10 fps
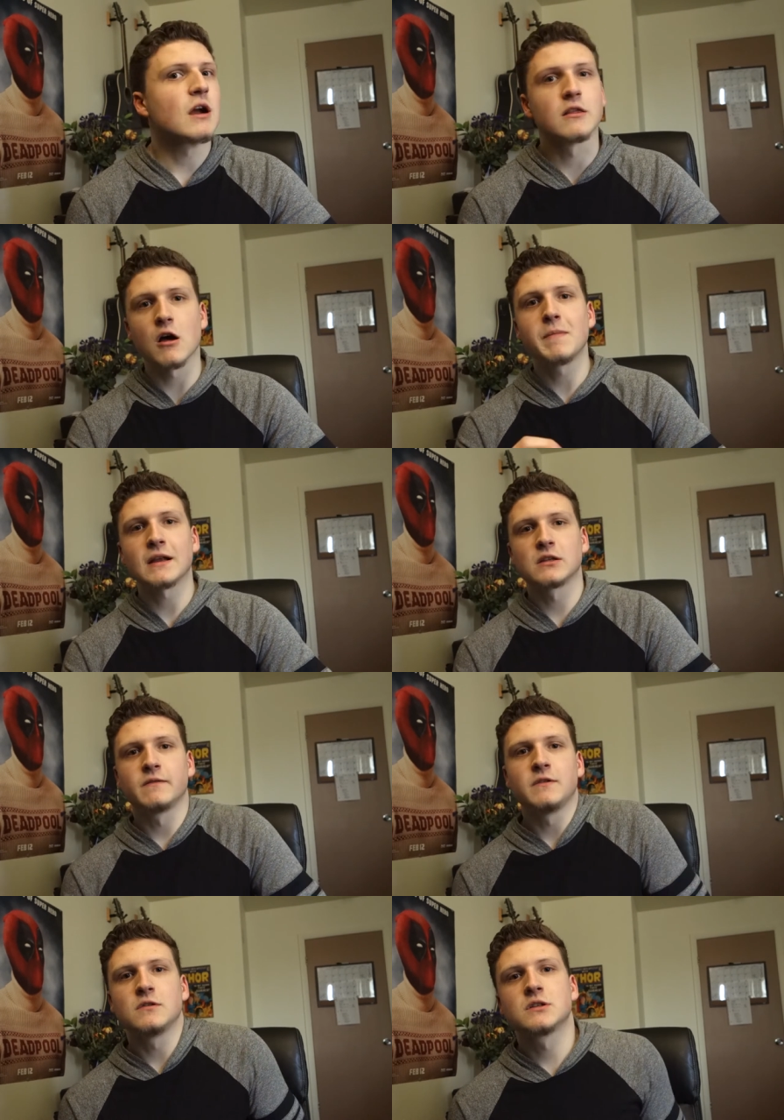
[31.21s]
I love Back to the
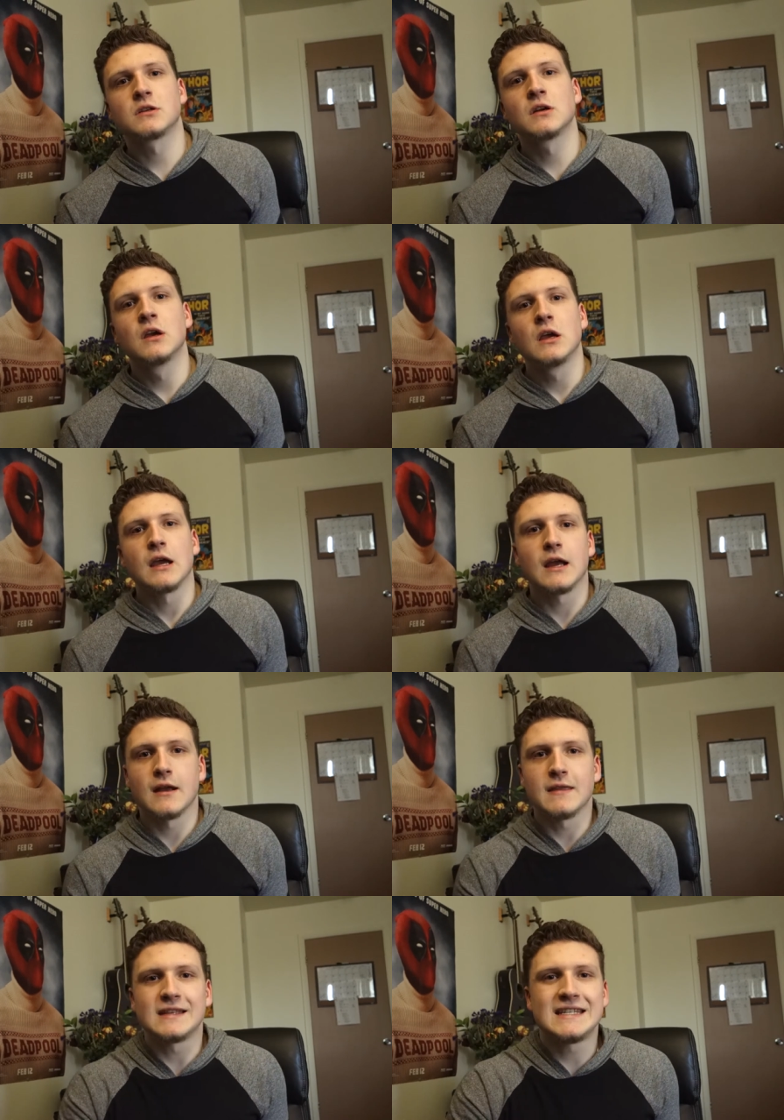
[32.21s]
Future,
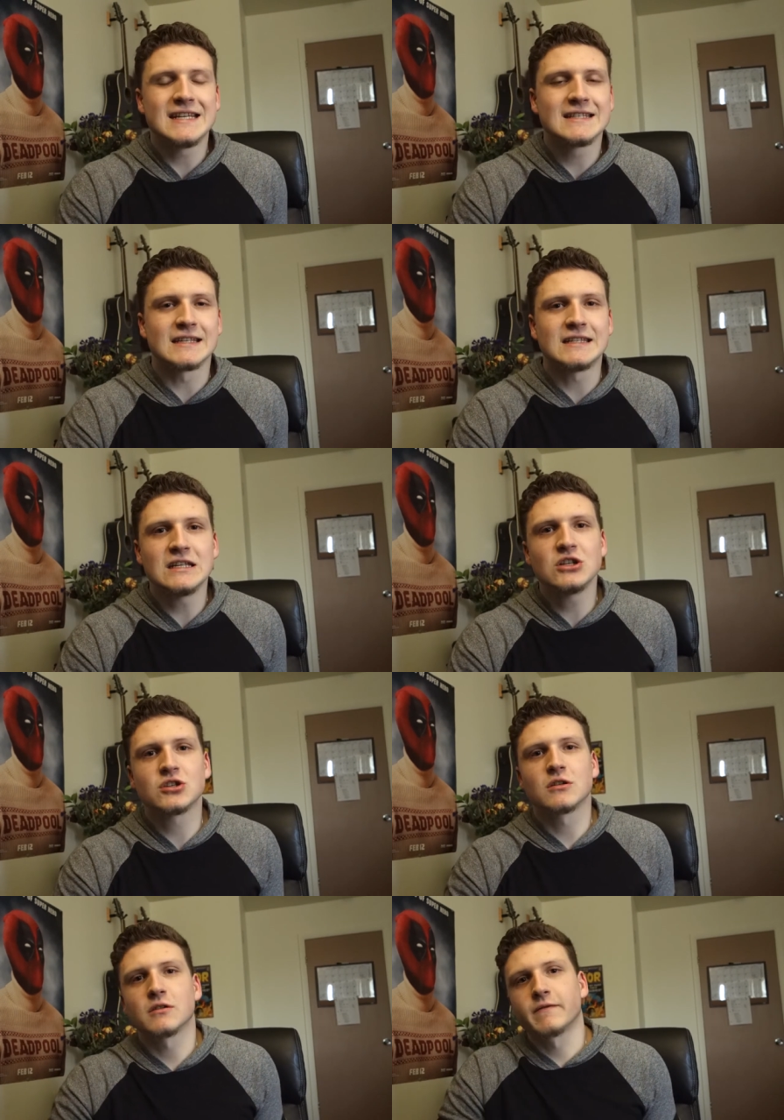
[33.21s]
and they teased a
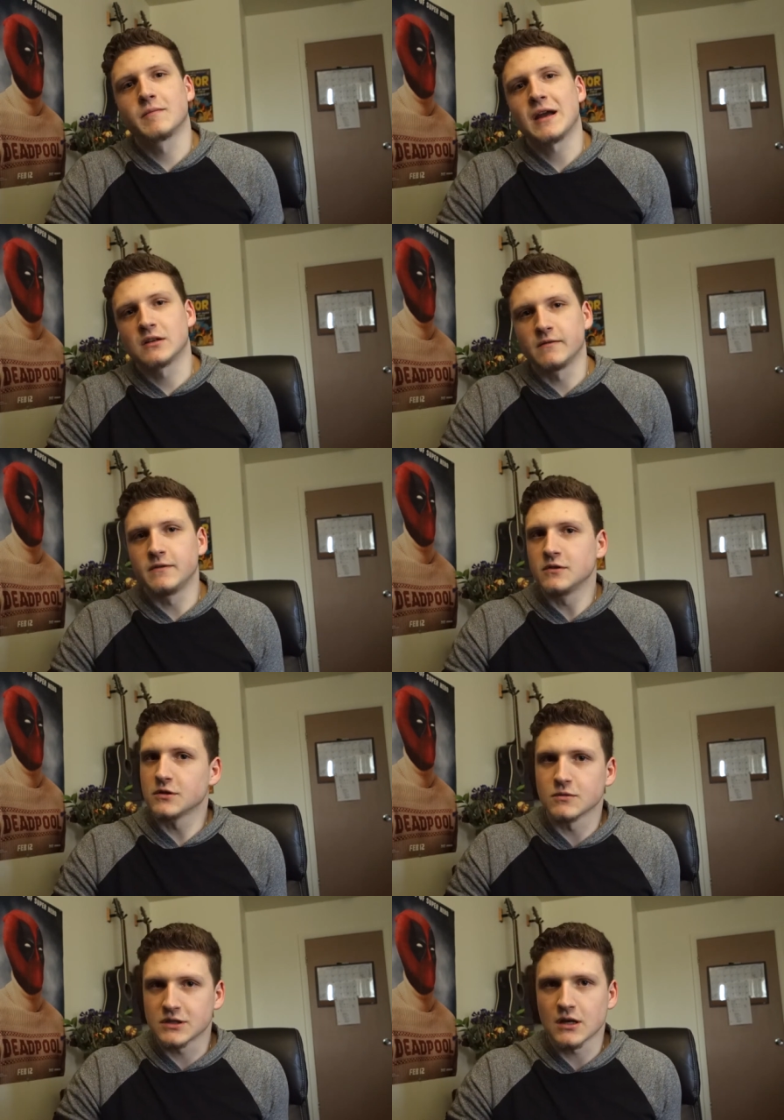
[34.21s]
t-shirt for Back to the
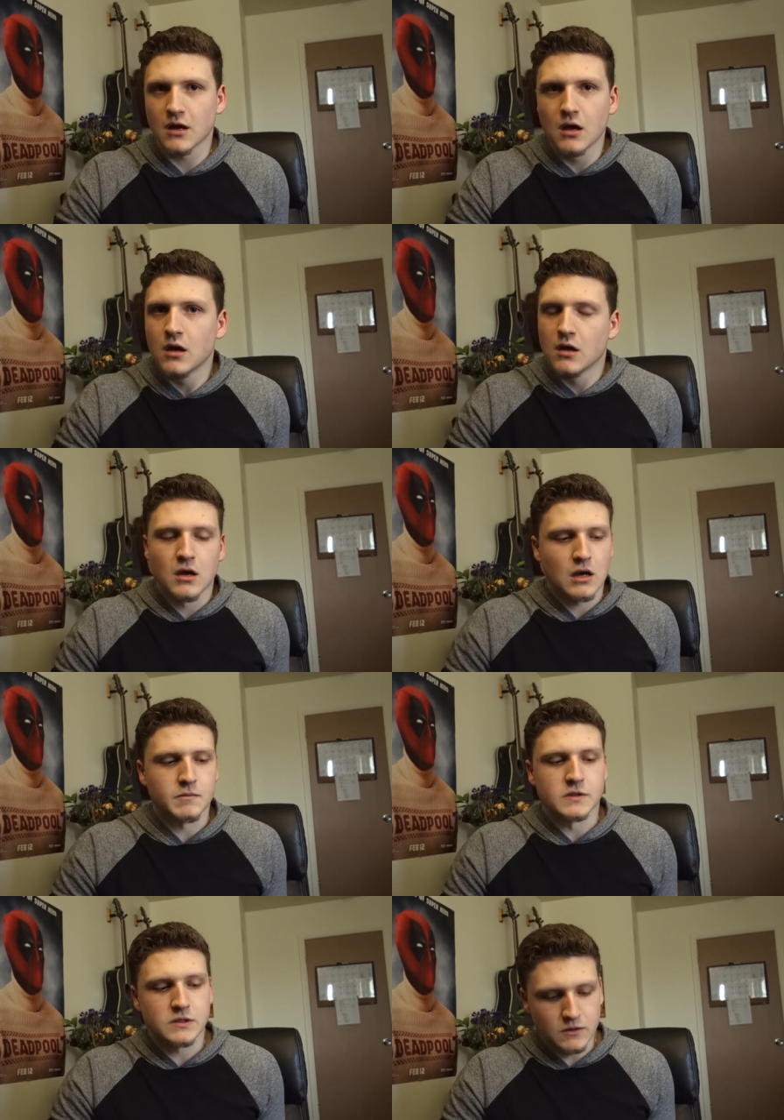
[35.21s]
Future, which I'm
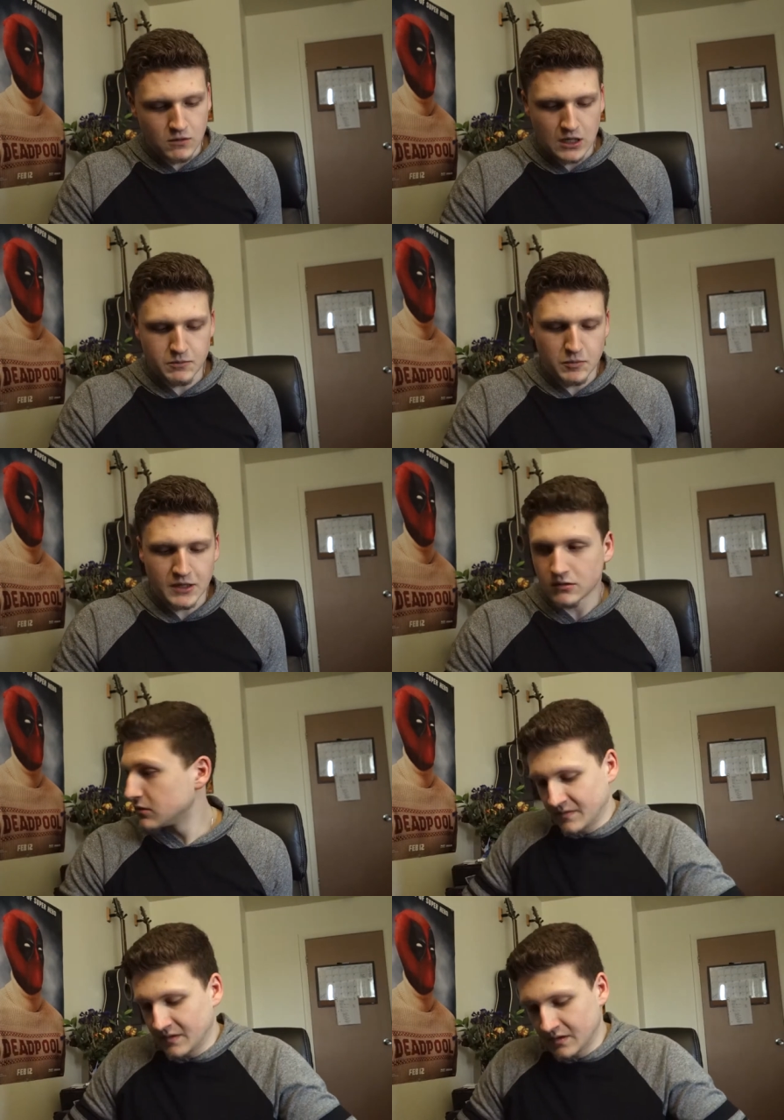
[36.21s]
so hype about.
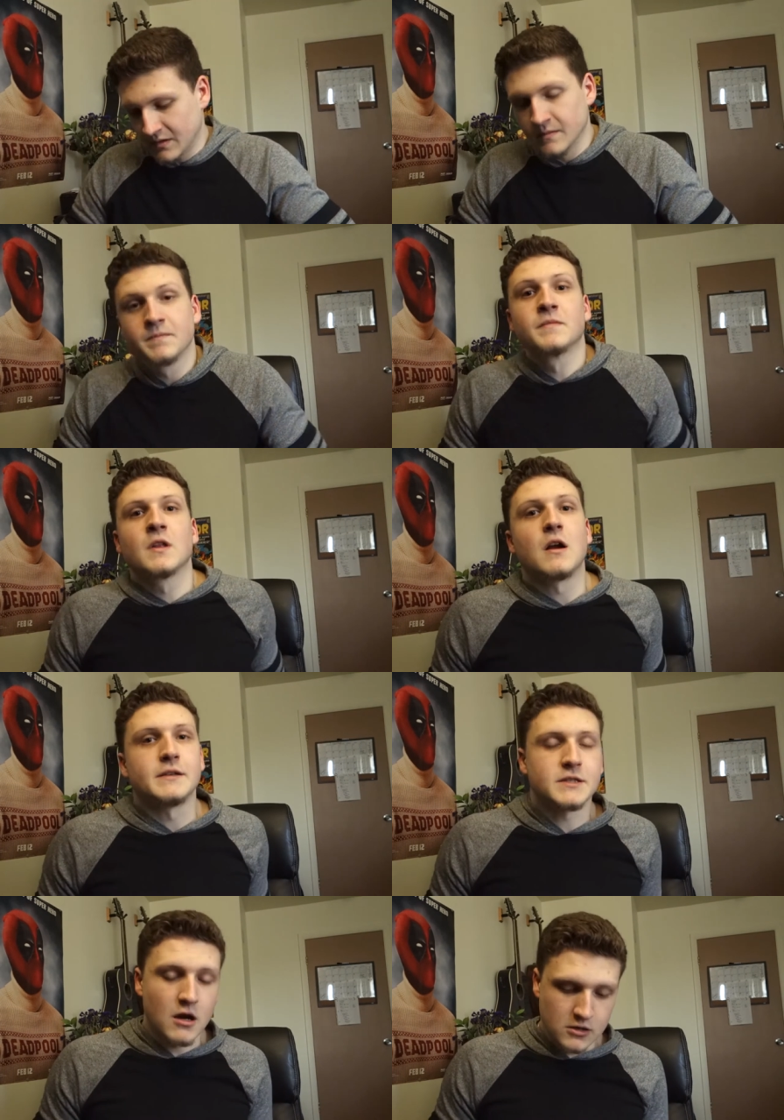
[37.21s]
Alright,
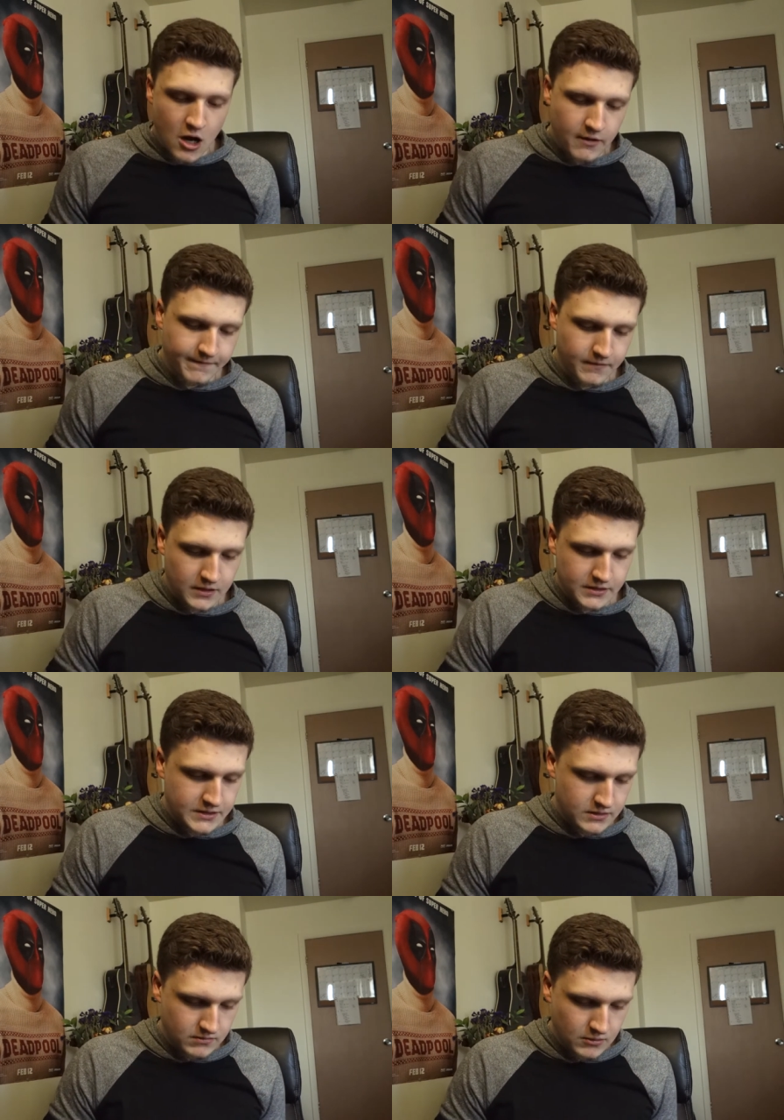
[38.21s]
starting off, we're going to
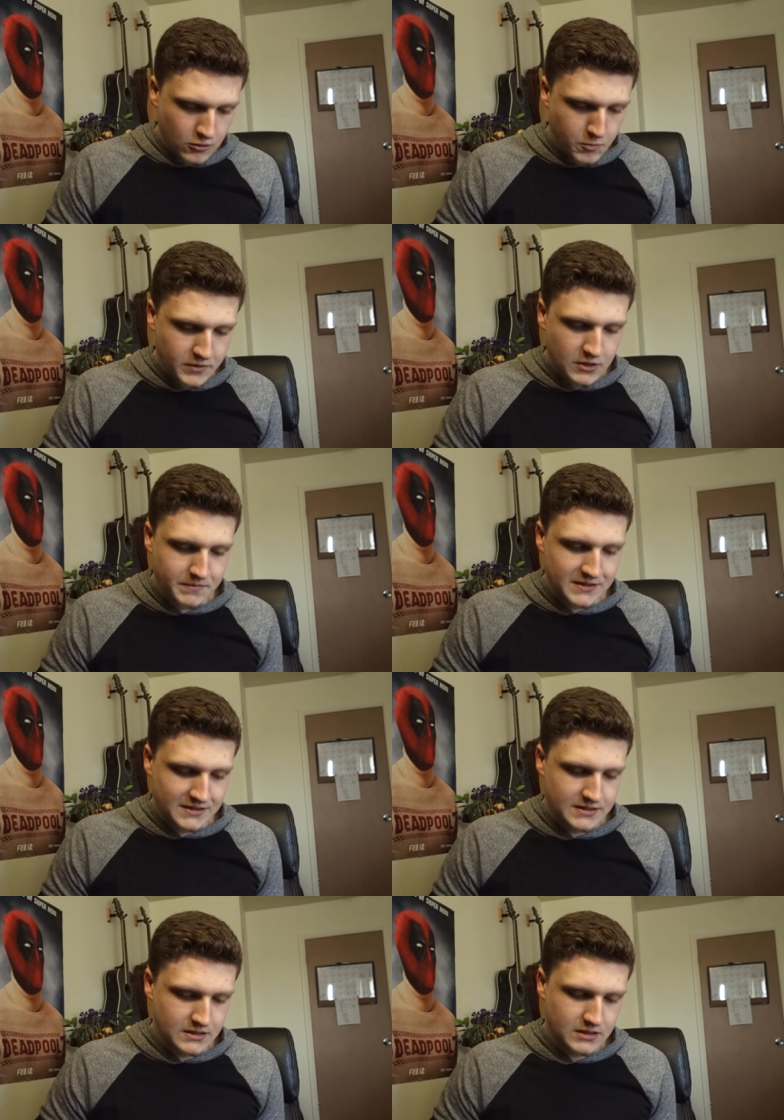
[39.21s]
open up
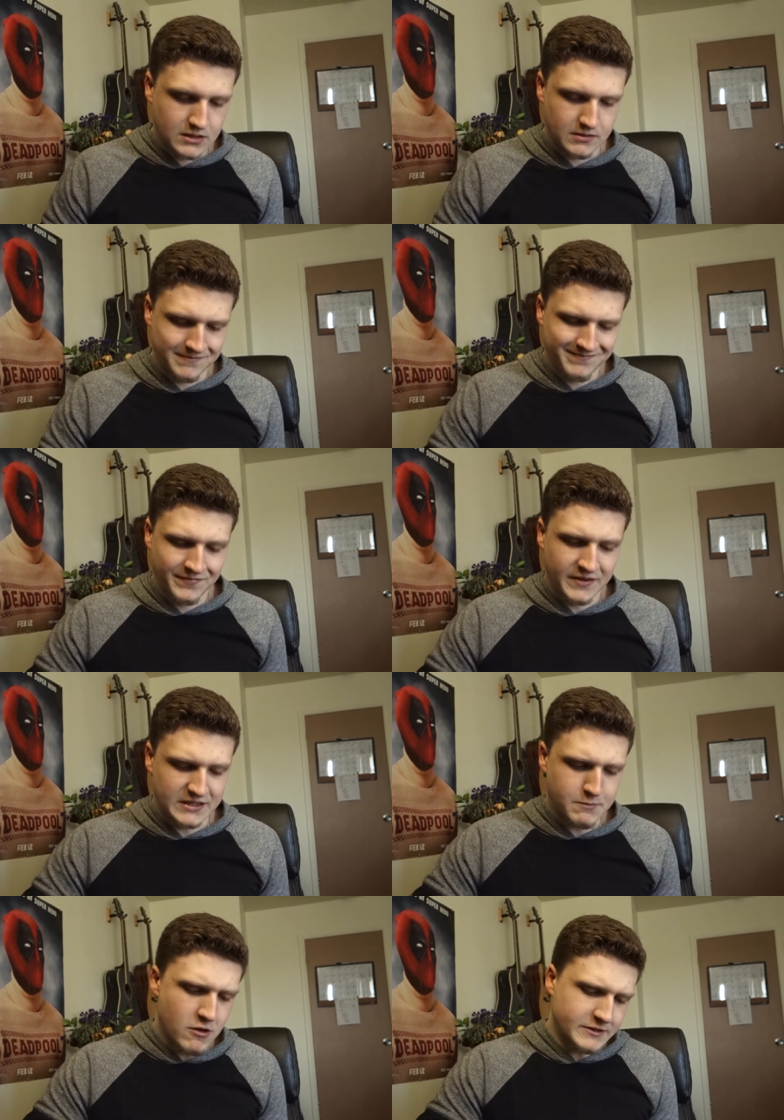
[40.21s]
this, the
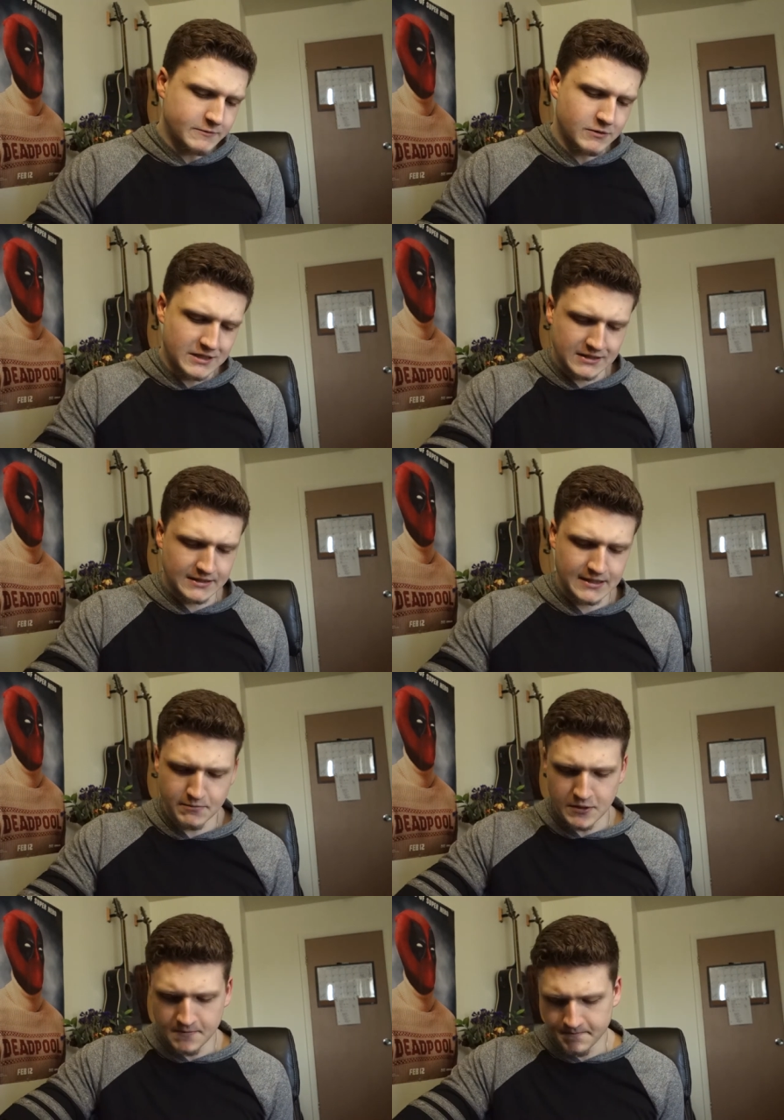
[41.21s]
smallest one that they sent
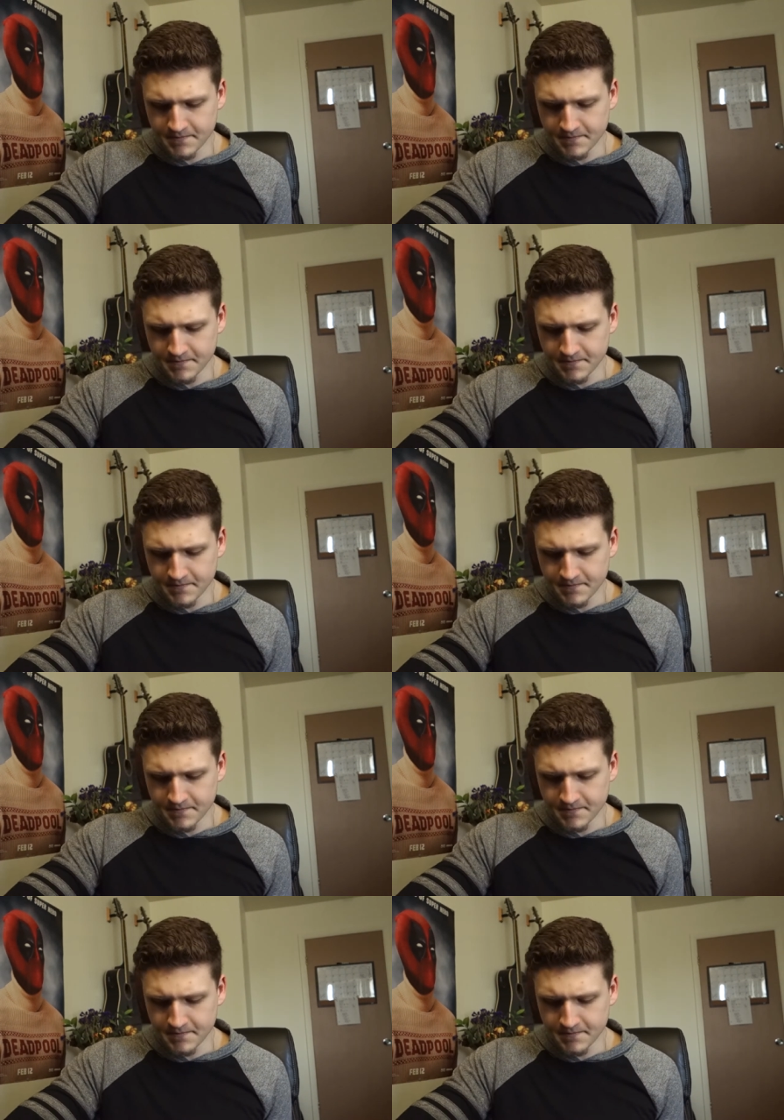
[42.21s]
me.